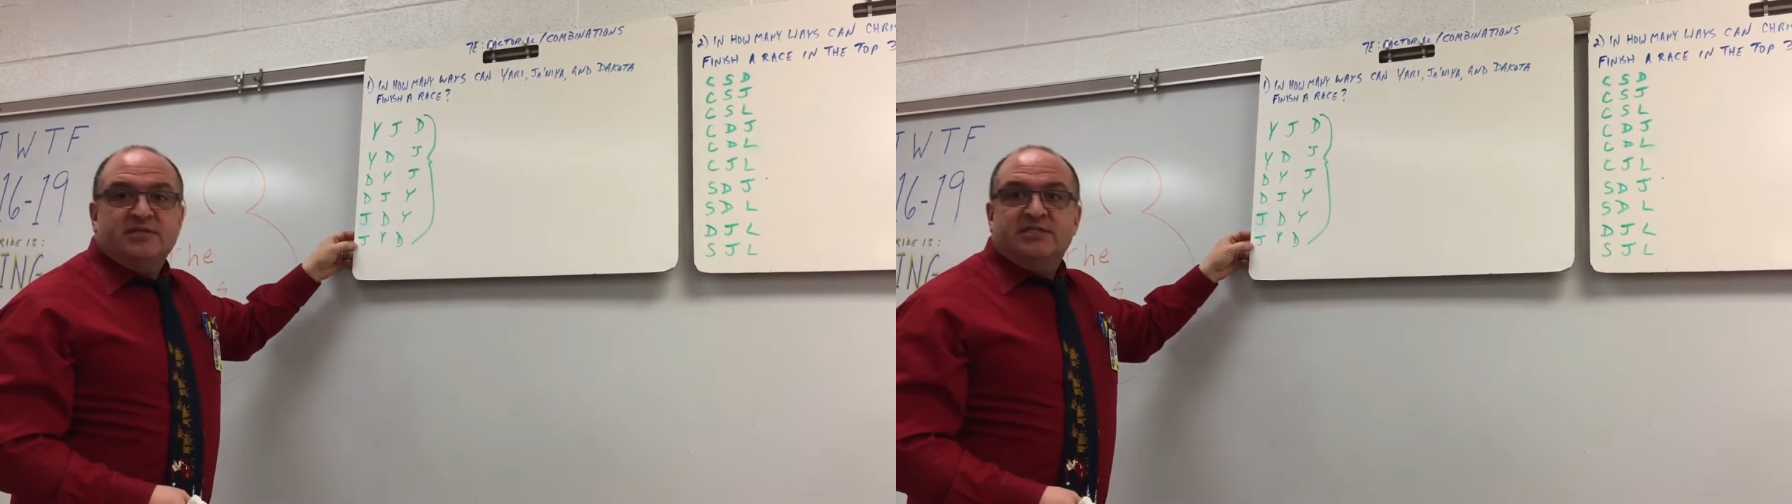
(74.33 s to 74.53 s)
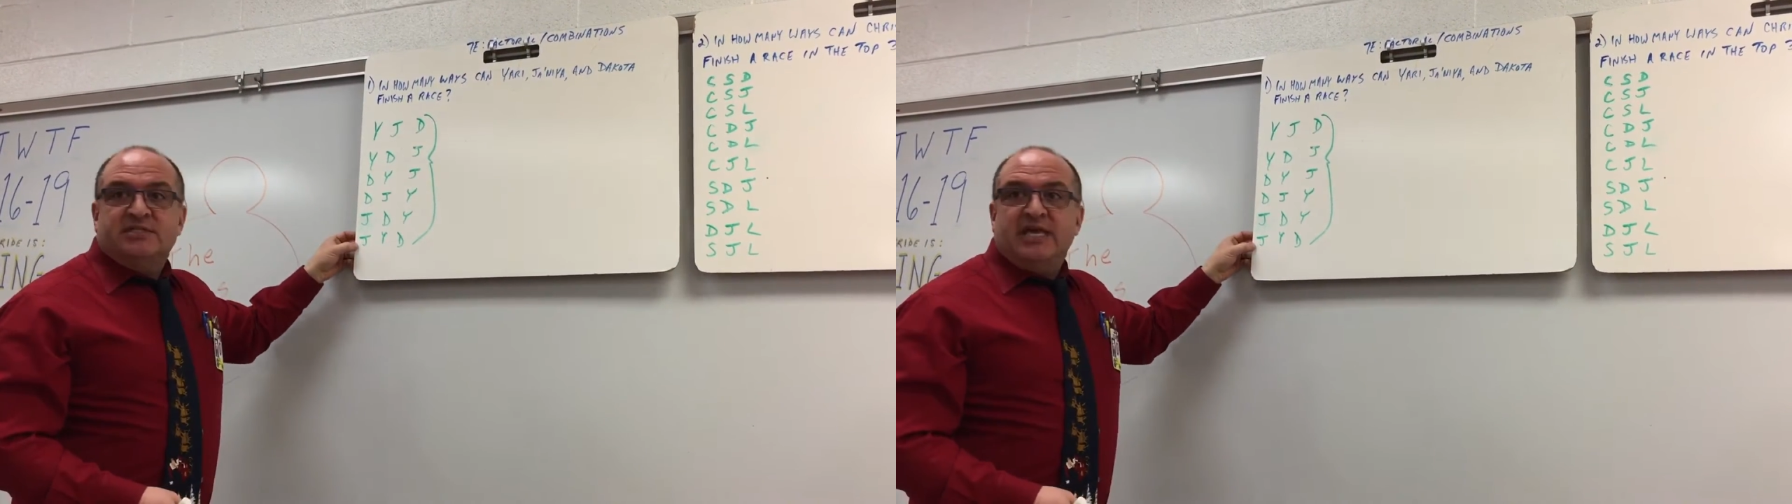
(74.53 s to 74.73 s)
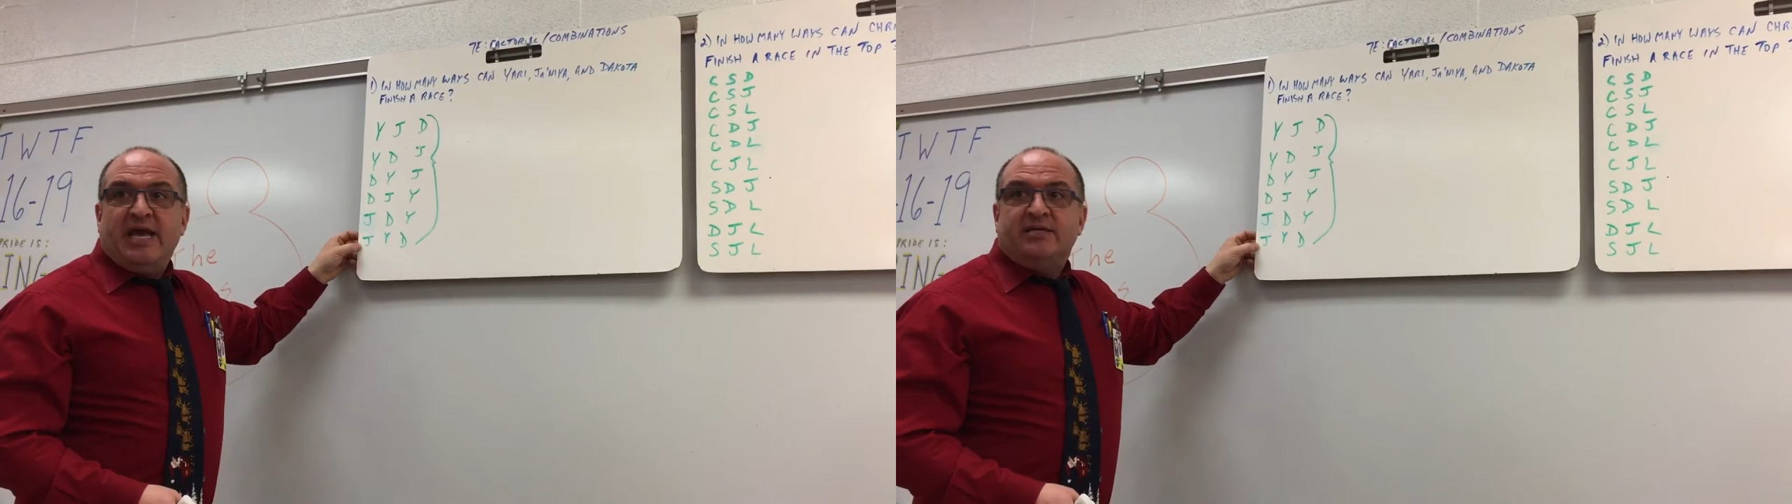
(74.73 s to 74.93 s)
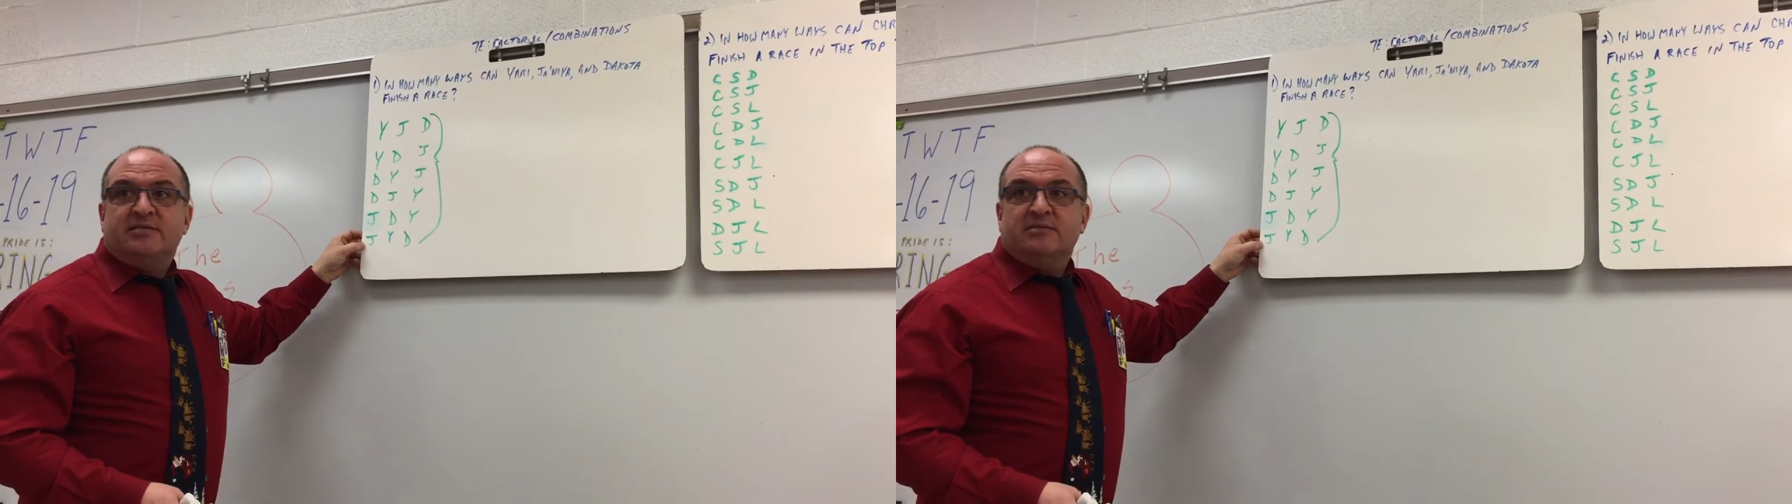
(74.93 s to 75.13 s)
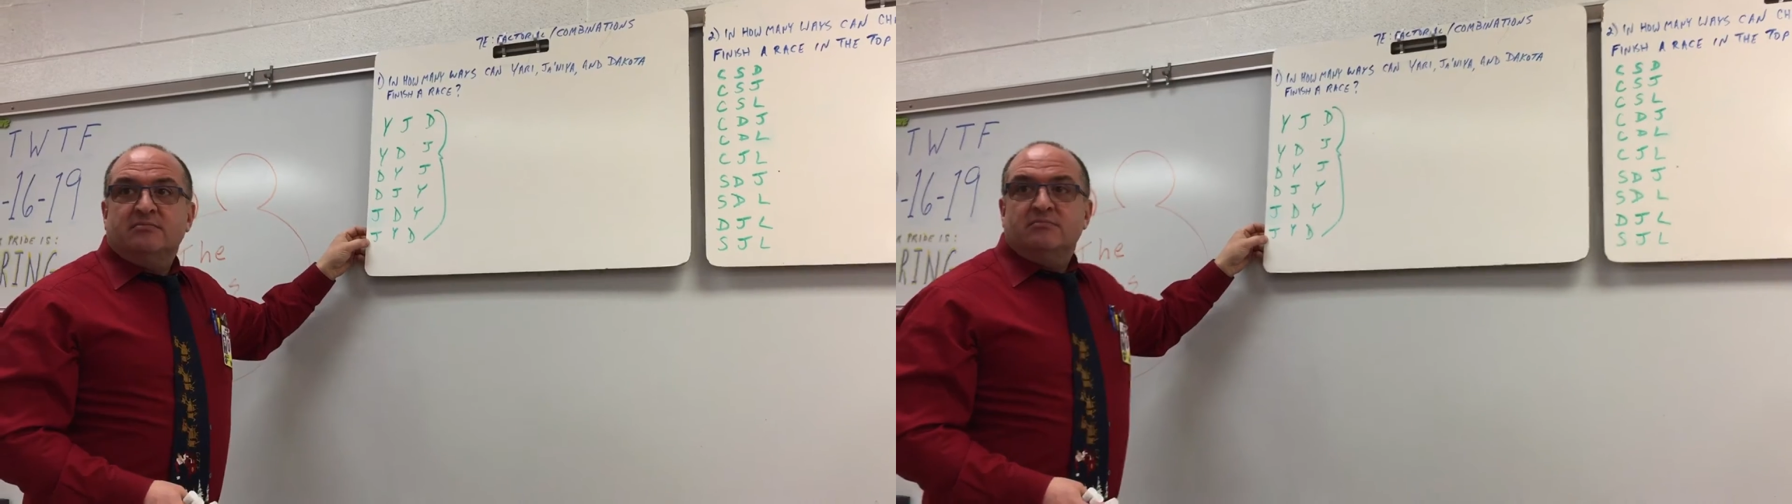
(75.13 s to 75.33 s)

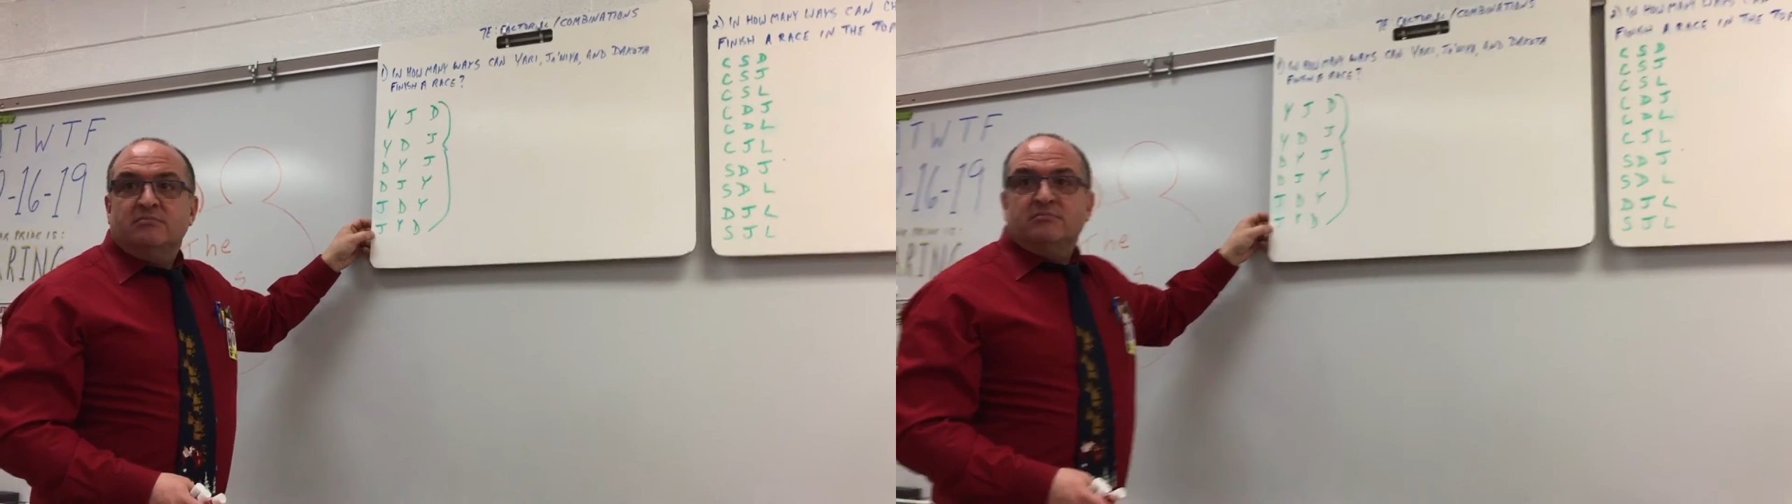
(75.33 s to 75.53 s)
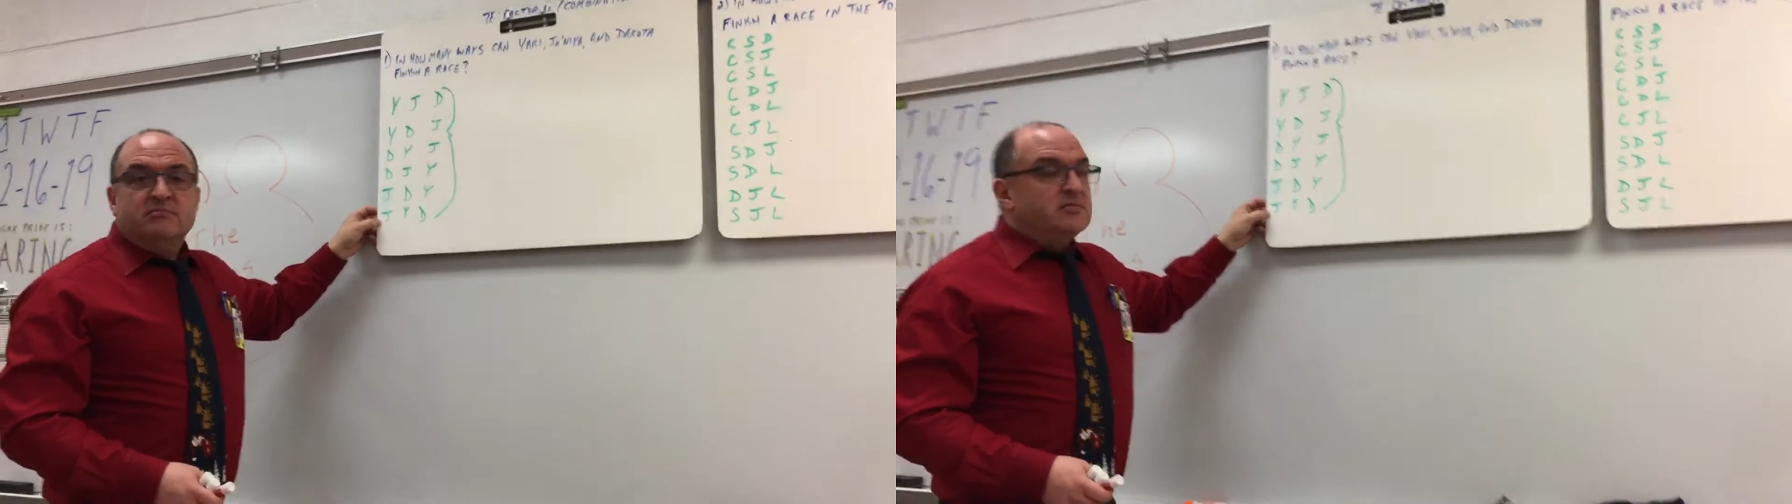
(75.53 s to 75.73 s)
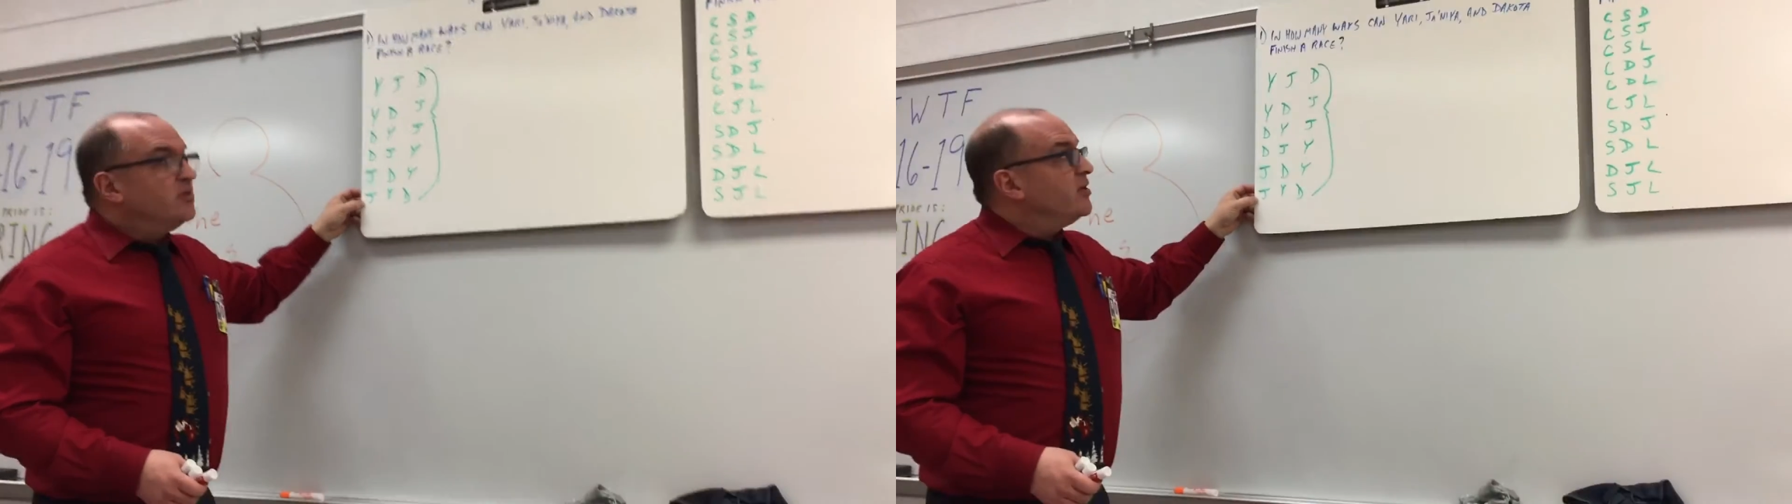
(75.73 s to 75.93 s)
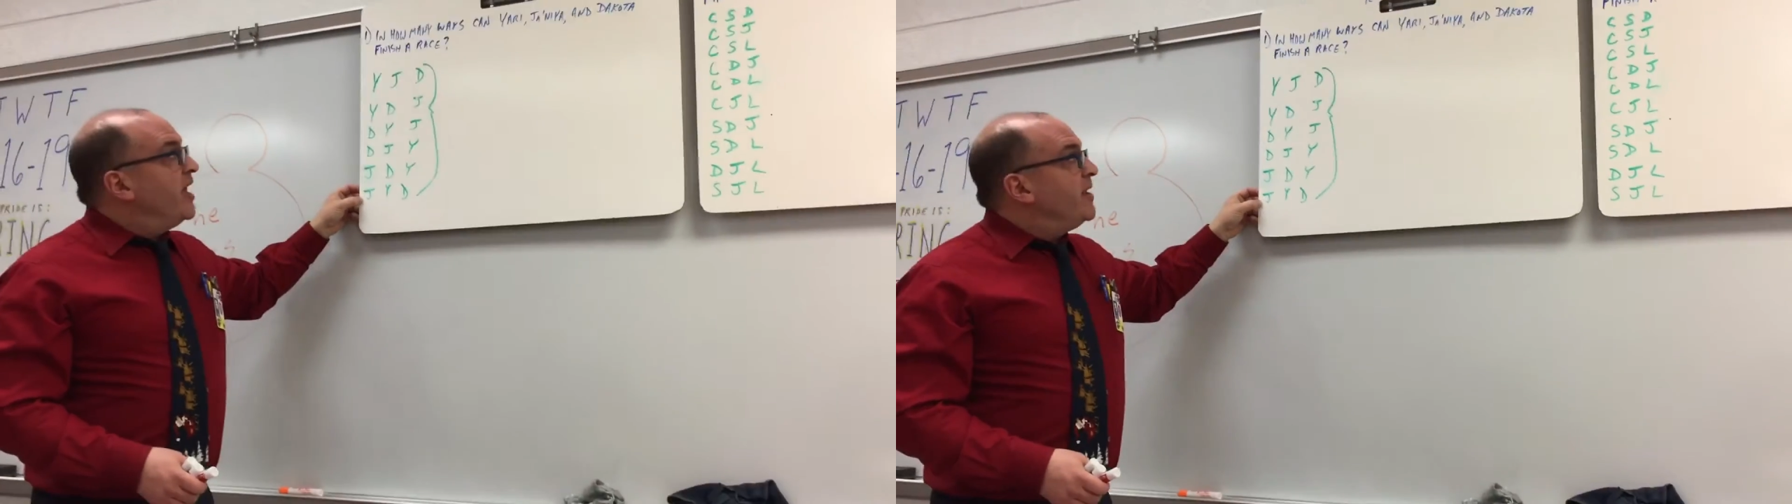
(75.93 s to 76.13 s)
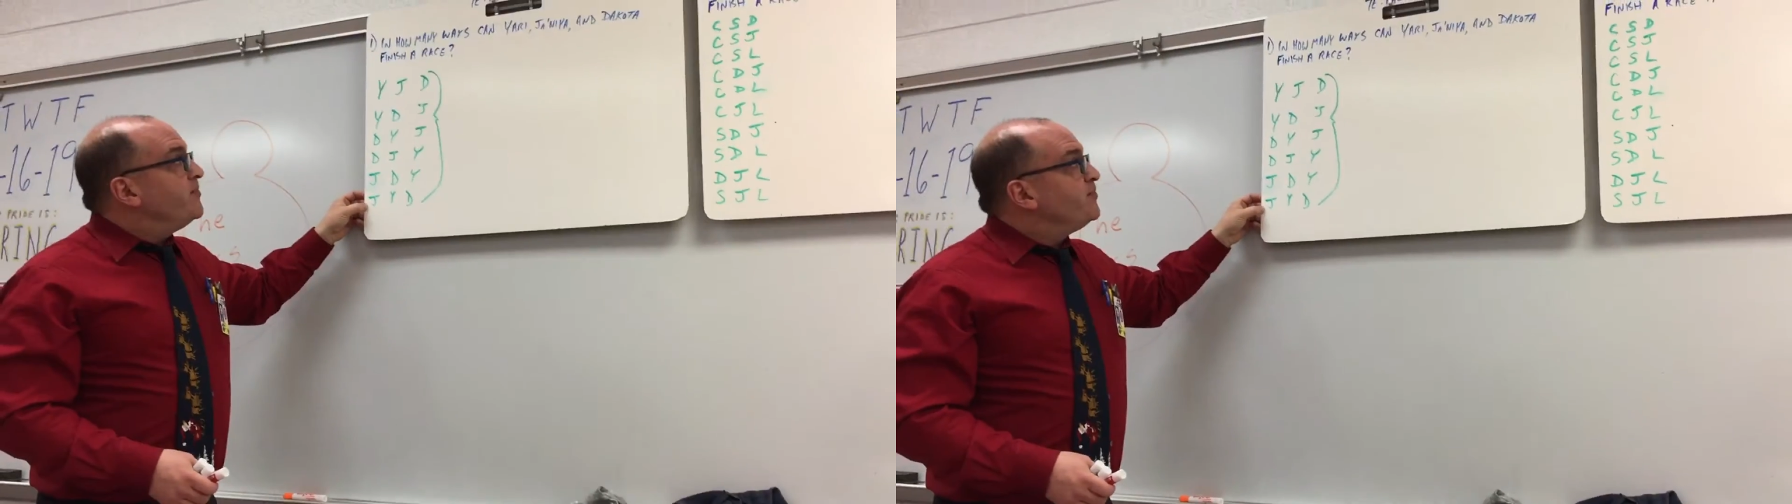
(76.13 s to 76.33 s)
6.
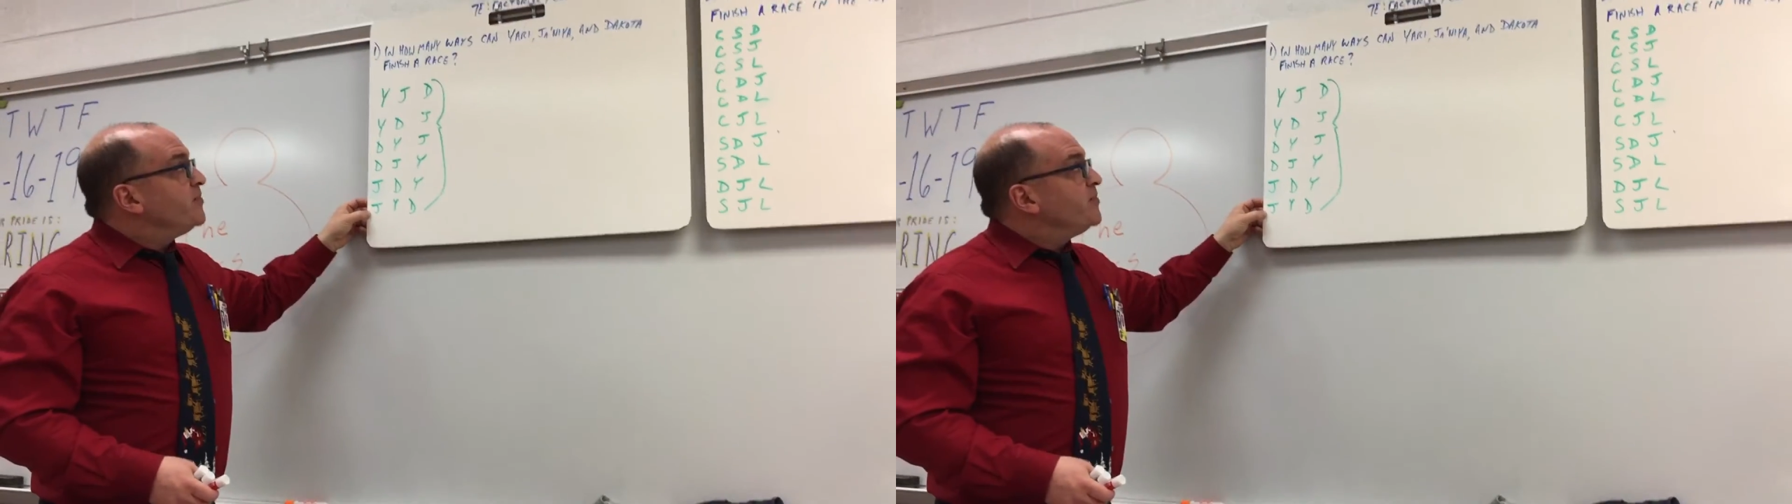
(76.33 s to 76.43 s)
Okay?